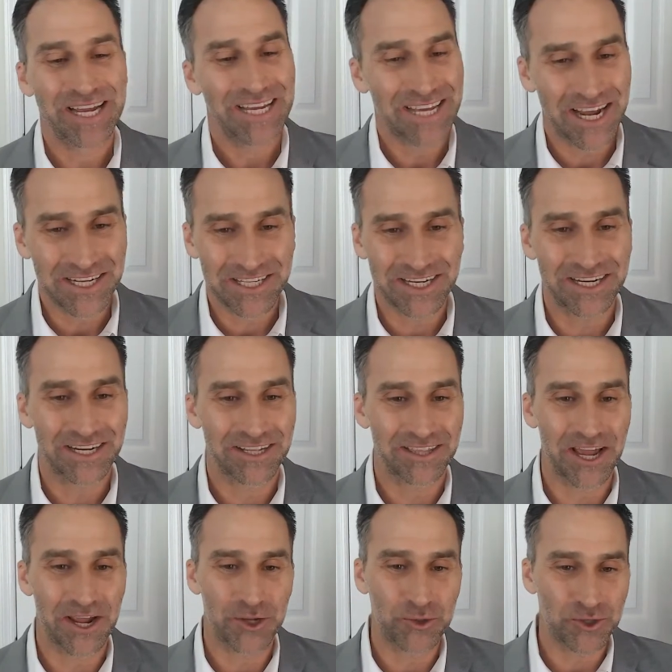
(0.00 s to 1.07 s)
Casey,
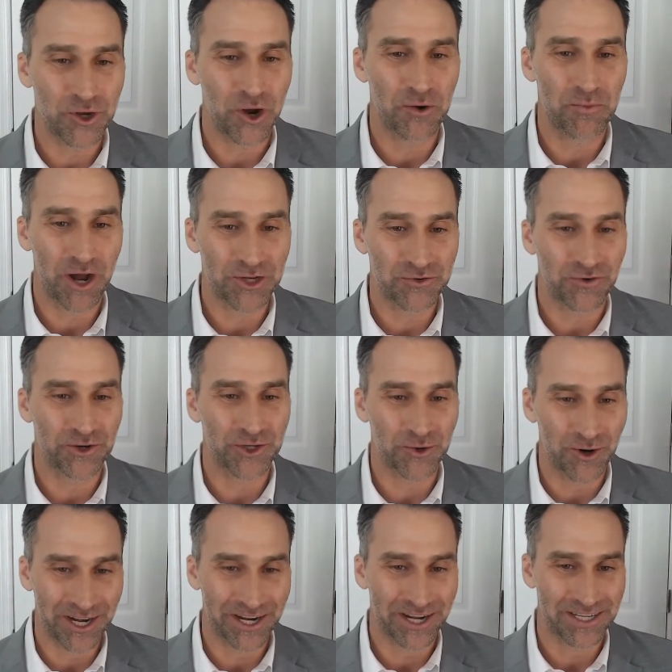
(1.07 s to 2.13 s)
thank you so much for
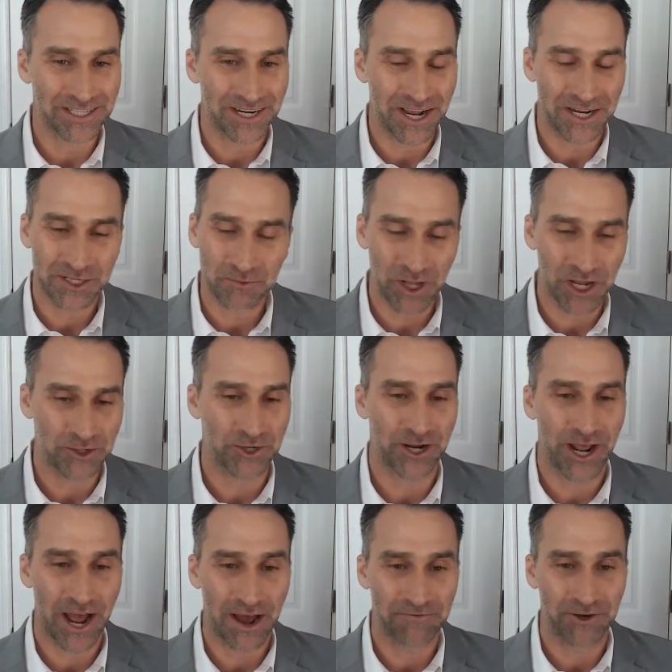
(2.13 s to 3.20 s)
joining us today. It's a pleasure to
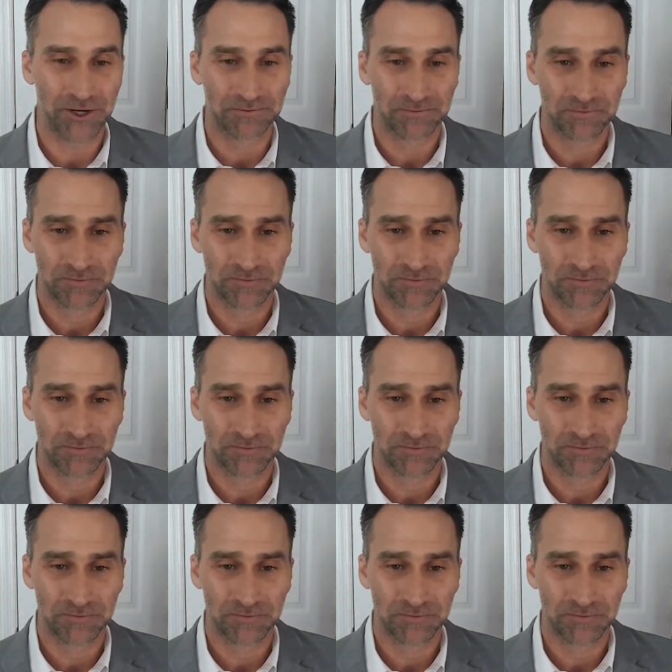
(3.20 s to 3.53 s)
have you.